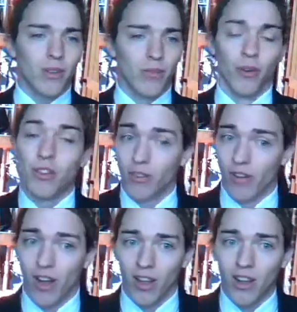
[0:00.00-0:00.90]
First of
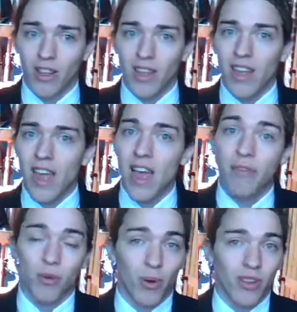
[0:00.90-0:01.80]
all,
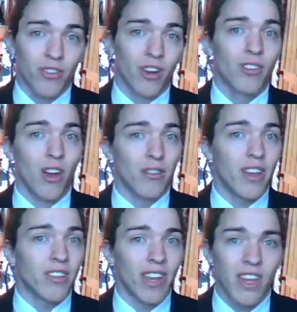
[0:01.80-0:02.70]
everyone starts off
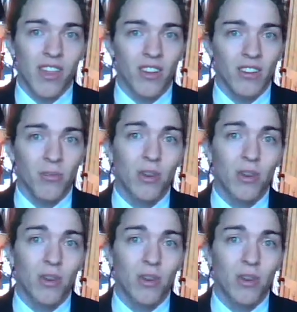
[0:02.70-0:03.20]
as an atheist.